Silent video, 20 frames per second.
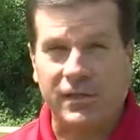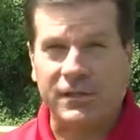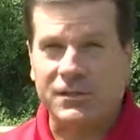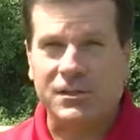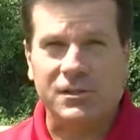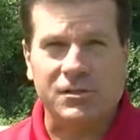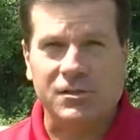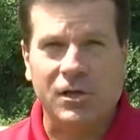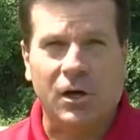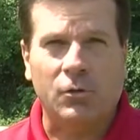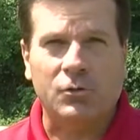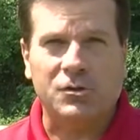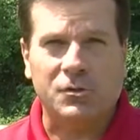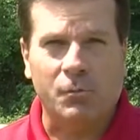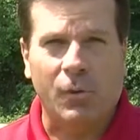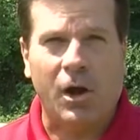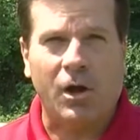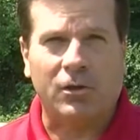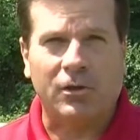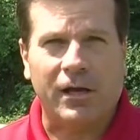this is no
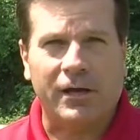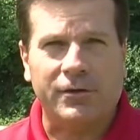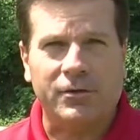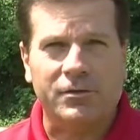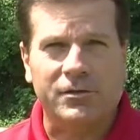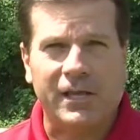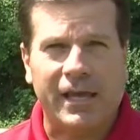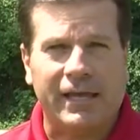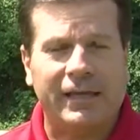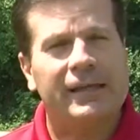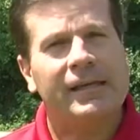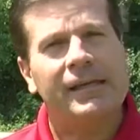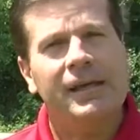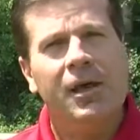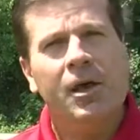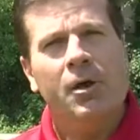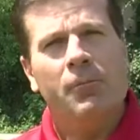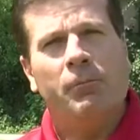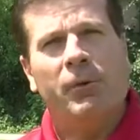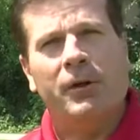small undertaking,
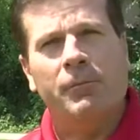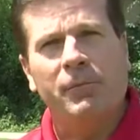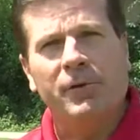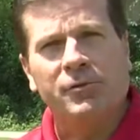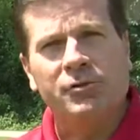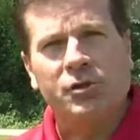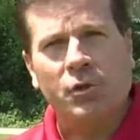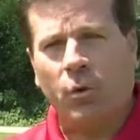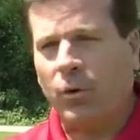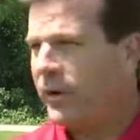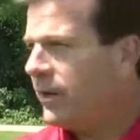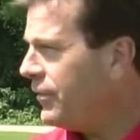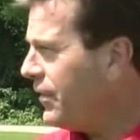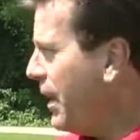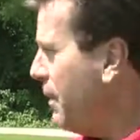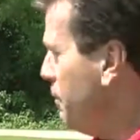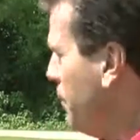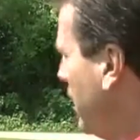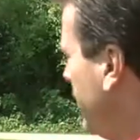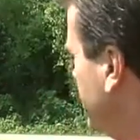but a majority of
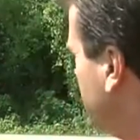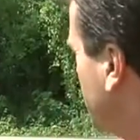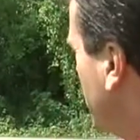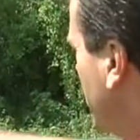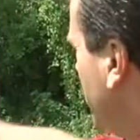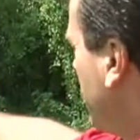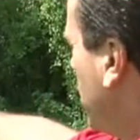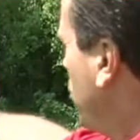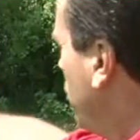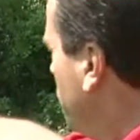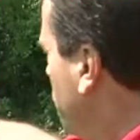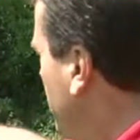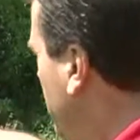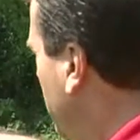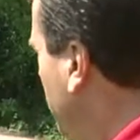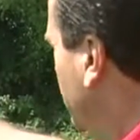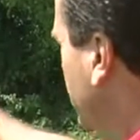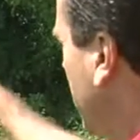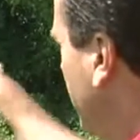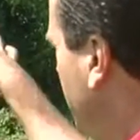that money is going to go to
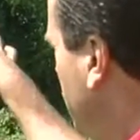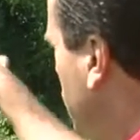build a